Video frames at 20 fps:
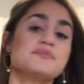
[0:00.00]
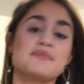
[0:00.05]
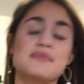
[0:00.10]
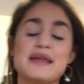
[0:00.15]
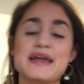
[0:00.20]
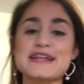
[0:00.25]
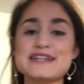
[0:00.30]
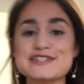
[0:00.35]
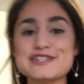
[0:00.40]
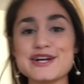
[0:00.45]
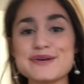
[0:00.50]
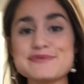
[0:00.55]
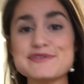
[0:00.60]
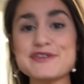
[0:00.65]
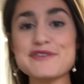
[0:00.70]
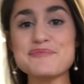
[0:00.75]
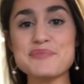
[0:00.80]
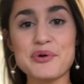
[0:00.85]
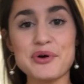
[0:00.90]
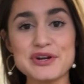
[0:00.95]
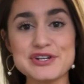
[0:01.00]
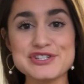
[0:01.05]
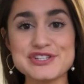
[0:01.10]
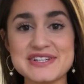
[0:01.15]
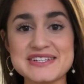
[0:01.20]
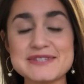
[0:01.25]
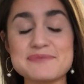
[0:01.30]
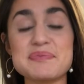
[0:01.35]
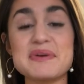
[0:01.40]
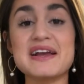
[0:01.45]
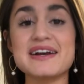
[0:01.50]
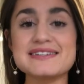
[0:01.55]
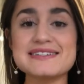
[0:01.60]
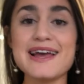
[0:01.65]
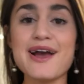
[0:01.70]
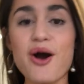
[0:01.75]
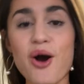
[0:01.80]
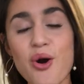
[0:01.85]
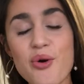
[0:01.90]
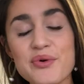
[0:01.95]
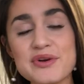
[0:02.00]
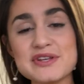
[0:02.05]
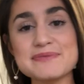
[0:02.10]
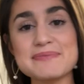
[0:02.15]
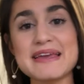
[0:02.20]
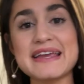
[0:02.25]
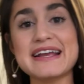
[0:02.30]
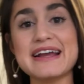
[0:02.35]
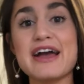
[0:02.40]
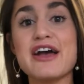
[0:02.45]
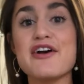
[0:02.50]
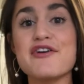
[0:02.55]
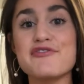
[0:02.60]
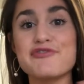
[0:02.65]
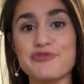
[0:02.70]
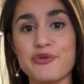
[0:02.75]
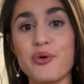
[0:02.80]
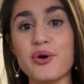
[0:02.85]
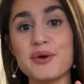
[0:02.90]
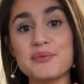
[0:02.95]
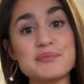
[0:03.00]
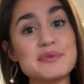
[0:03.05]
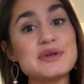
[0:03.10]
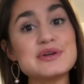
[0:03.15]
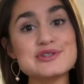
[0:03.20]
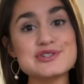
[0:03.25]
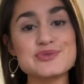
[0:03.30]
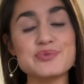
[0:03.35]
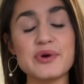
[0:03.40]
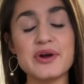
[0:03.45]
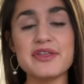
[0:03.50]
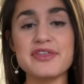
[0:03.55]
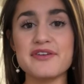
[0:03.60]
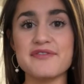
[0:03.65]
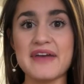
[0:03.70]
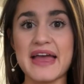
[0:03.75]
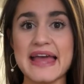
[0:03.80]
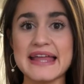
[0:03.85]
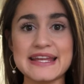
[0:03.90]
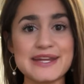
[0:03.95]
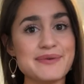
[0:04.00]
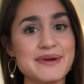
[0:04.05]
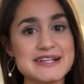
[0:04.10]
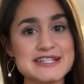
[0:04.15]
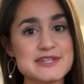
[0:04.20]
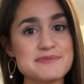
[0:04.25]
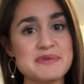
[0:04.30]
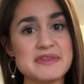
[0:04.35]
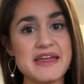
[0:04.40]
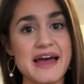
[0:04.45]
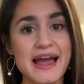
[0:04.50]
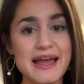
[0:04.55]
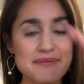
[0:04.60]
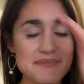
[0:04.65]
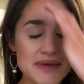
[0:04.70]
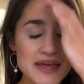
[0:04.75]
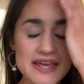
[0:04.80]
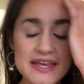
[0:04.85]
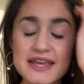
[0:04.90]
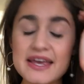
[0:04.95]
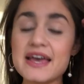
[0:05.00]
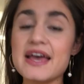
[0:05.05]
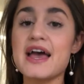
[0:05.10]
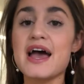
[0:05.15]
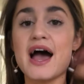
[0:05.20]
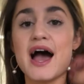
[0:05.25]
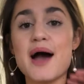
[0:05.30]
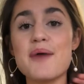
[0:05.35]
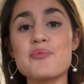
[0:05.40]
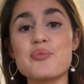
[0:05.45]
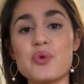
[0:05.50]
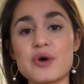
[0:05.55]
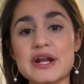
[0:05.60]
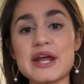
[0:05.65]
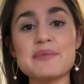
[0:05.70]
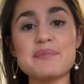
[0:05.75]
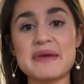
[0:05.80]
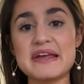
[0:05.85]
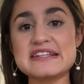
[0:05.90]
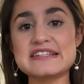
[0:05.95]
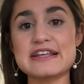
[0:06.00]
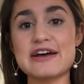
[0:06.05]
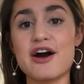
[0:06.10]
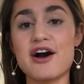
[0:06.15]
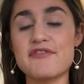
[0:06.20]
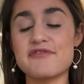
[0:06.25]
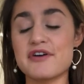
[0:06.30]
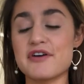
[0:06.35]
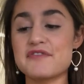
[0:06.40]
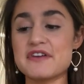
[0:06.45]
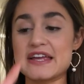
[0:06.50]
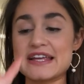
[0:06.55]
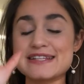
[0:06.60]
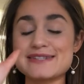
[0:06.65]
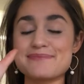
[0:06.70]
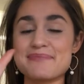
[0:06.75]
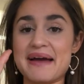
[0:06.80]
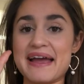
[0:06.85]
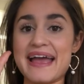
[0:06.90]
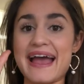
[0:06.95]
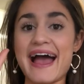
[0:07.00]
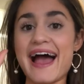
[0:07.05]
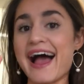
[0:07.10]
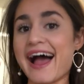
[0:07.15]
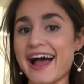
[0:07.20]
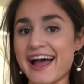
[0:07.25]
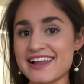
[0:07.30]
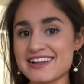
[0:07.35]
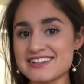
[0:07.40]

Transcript: In terms of portions, because I always make four meals worth of any recipe that I make. Um, what I base it off of is my hands